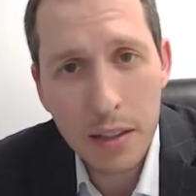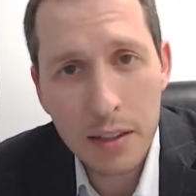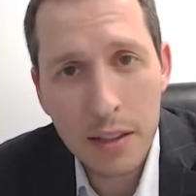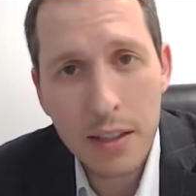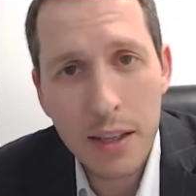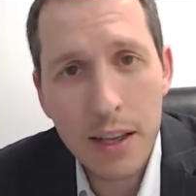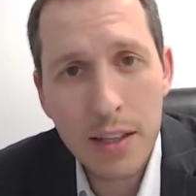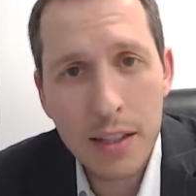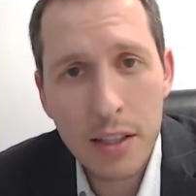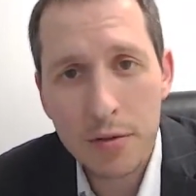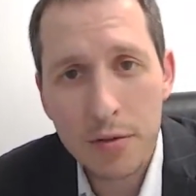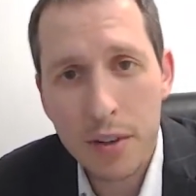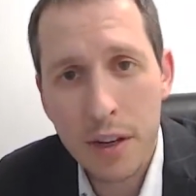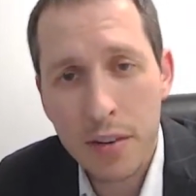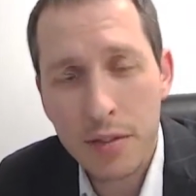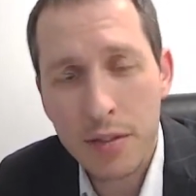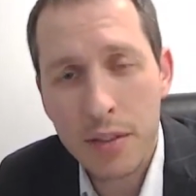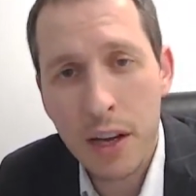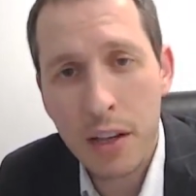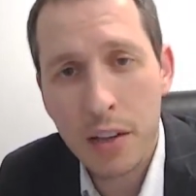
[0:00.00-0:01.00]
He takes that
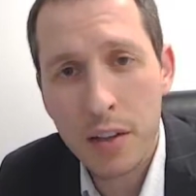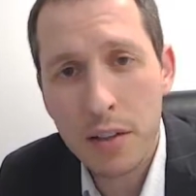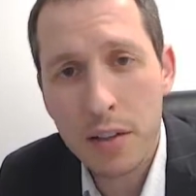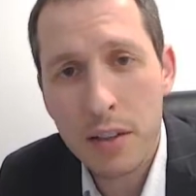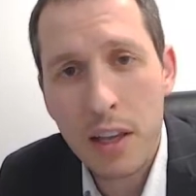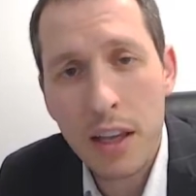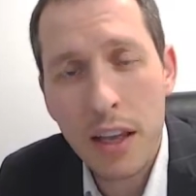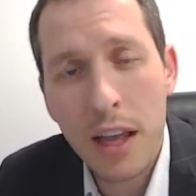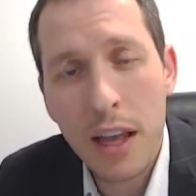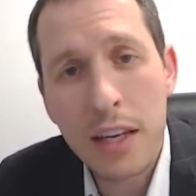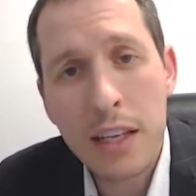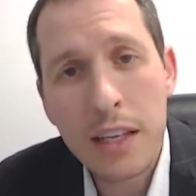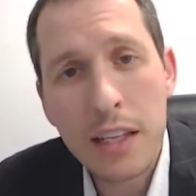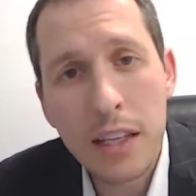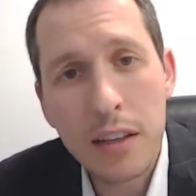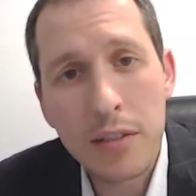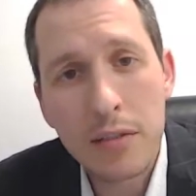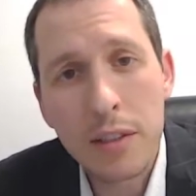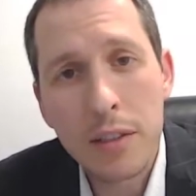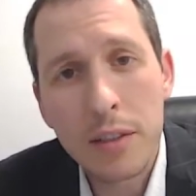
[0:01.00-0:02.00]
$5 and he
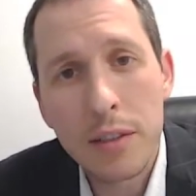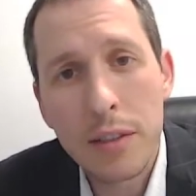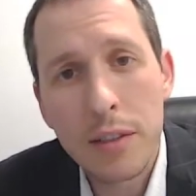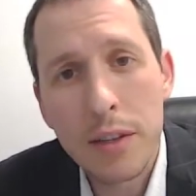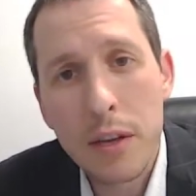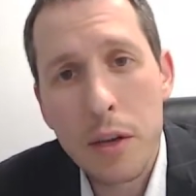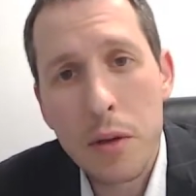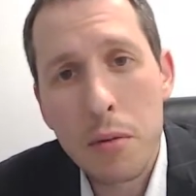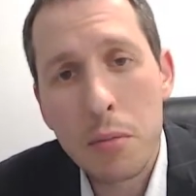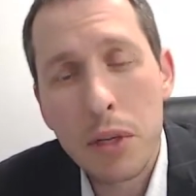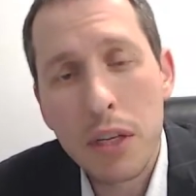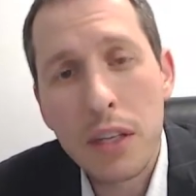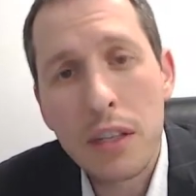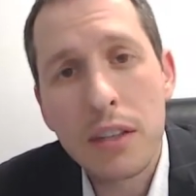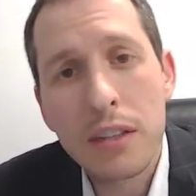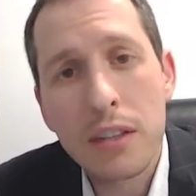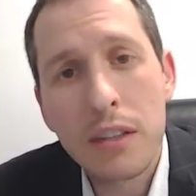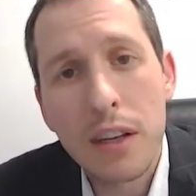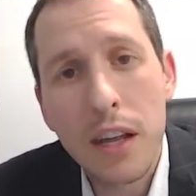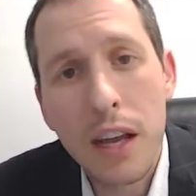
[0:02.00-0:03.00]
gives it, but he
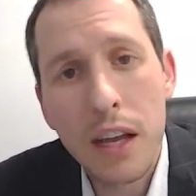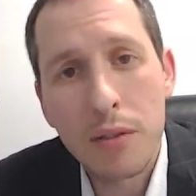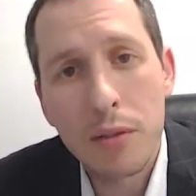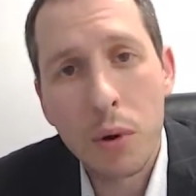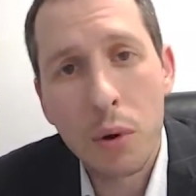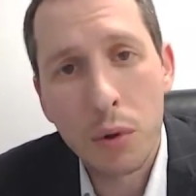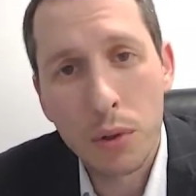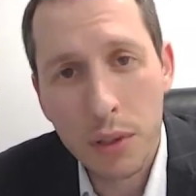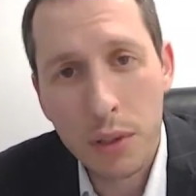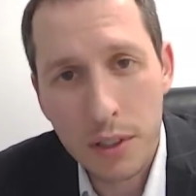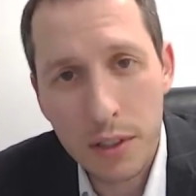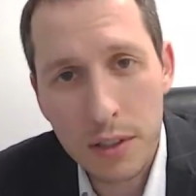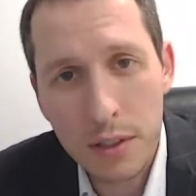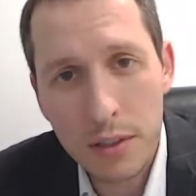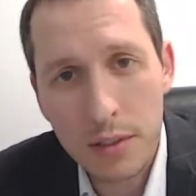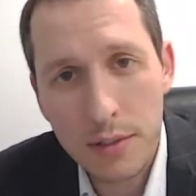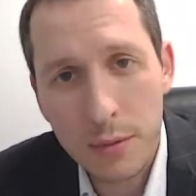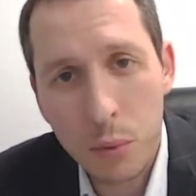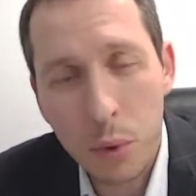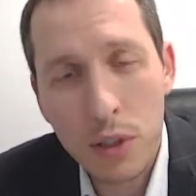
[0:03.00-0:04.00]
does it out of
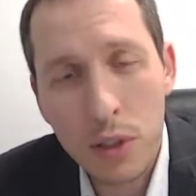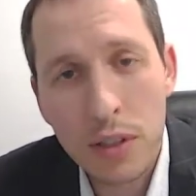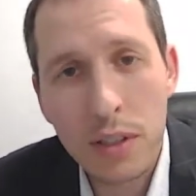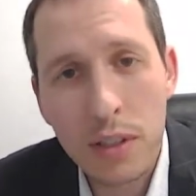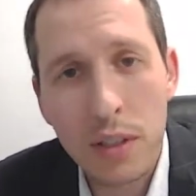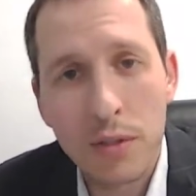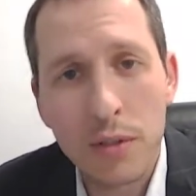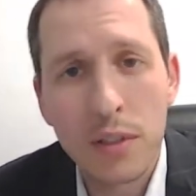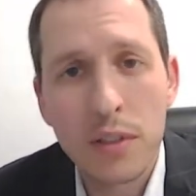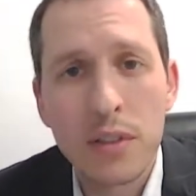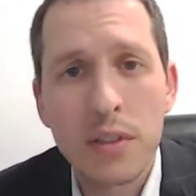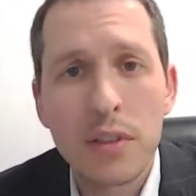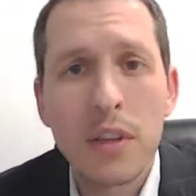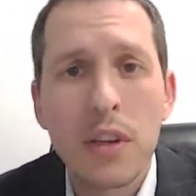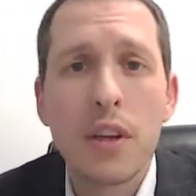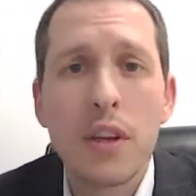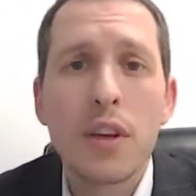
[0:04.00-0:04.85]
holiness. What's the difference?